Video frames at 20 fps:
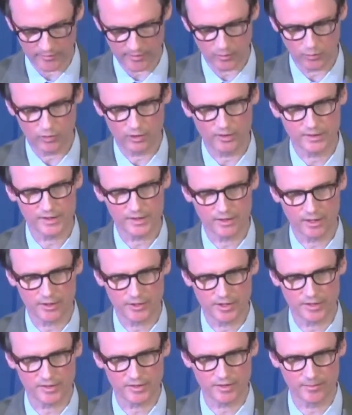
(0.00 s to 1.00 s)
world's
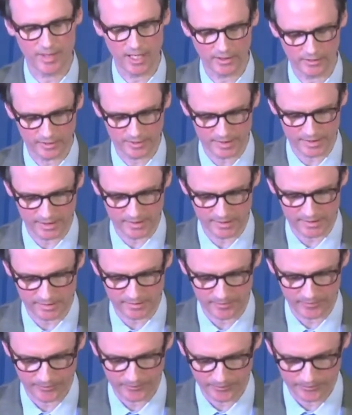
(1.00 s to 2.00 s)
largest democracies,
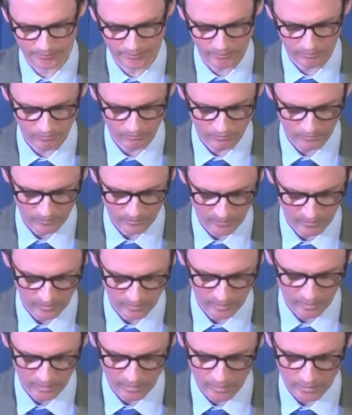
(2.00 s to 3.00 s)

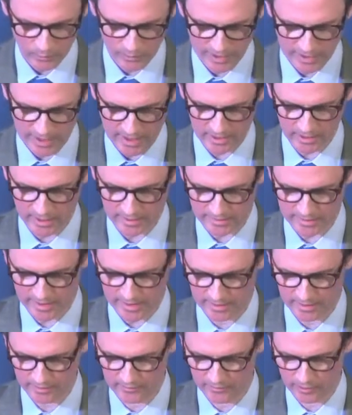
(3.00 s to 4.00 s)
we cannot take
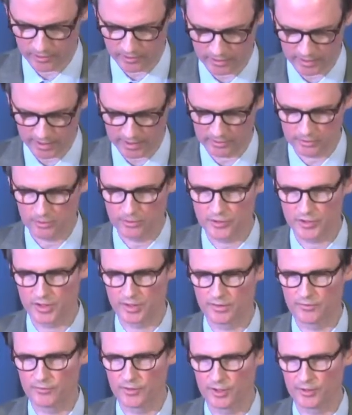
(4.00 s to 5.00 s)
voter inclusion
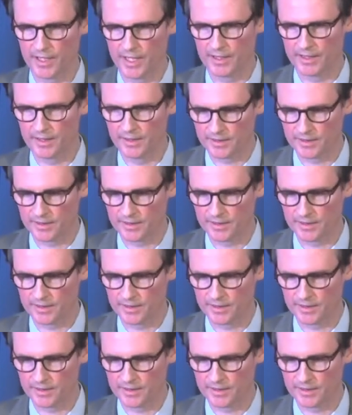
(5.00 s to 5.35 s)
for granted